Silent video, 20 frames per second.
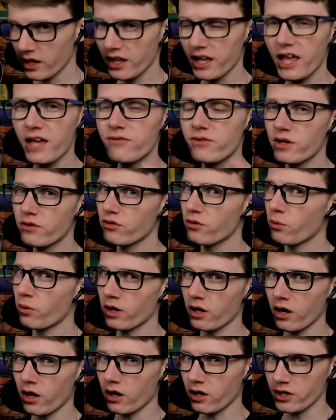Even if you want
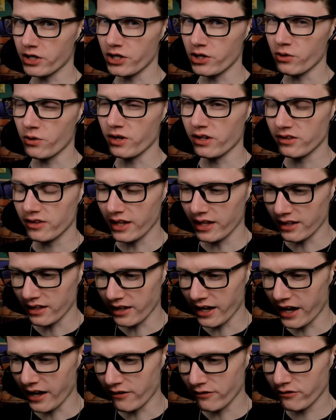to argue that
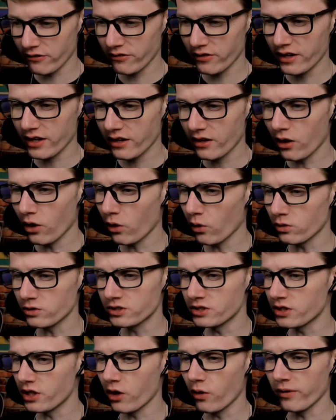life holds
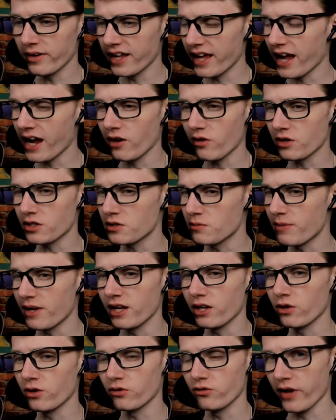no inherent
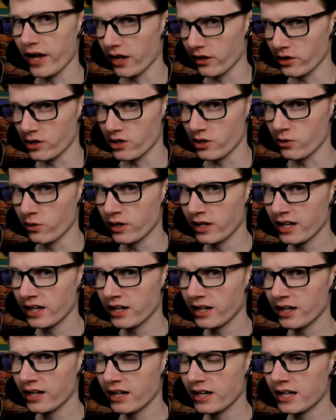meaning or value,
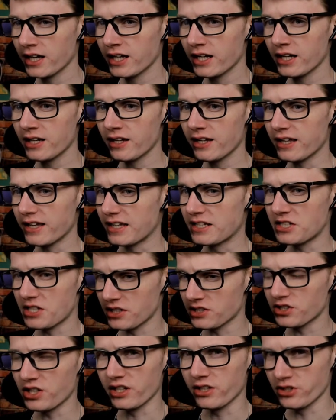it
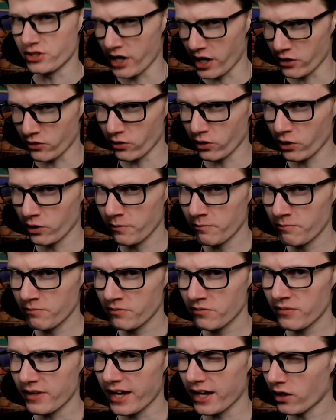just in general,
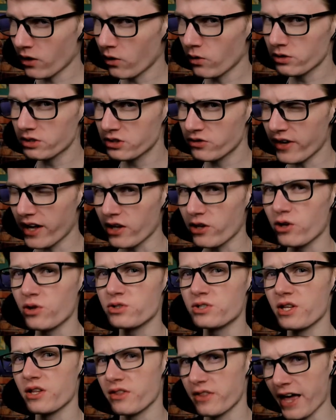it holds value
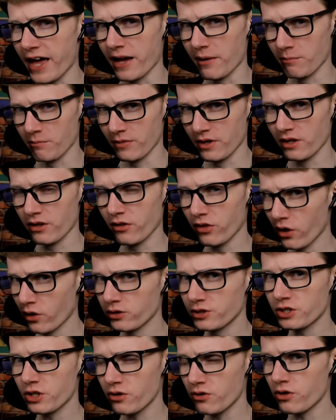to them,
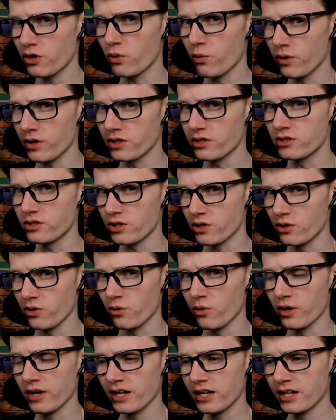those who you would
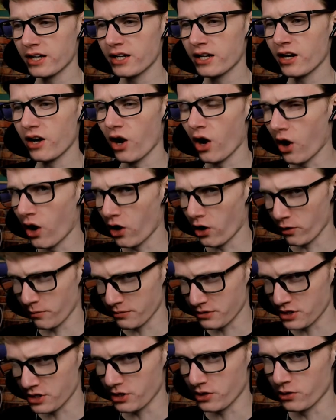do
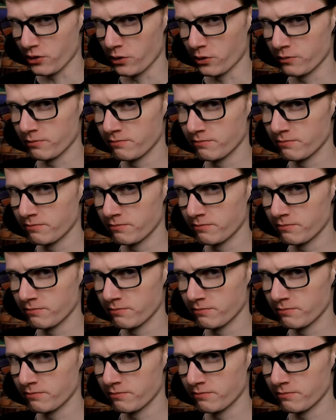harm to.